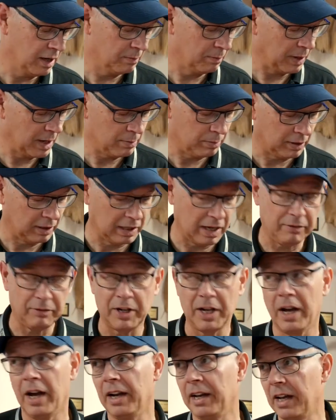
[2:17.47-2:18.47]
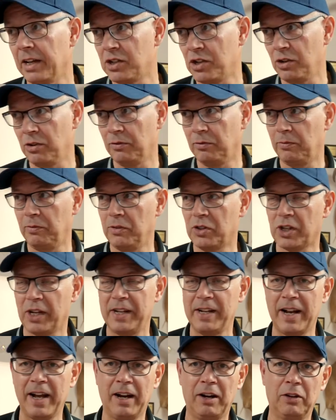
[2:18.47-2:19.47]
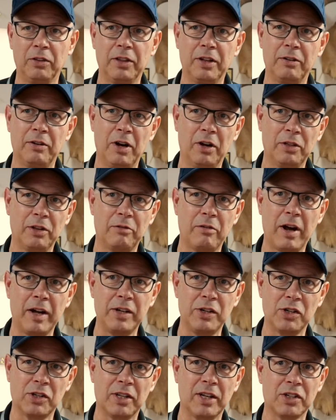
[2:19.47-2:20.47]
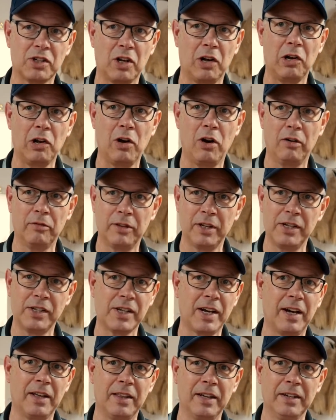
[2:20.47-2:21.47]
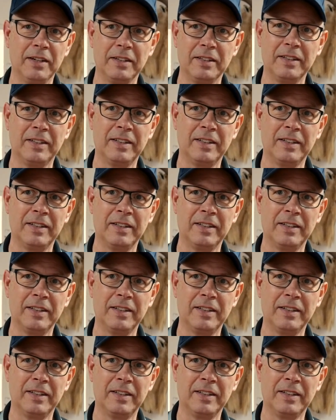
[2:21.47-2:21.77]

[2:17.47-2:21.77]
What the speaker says: People are loving it. And as you've seen out on the range, there's a lot of these out there,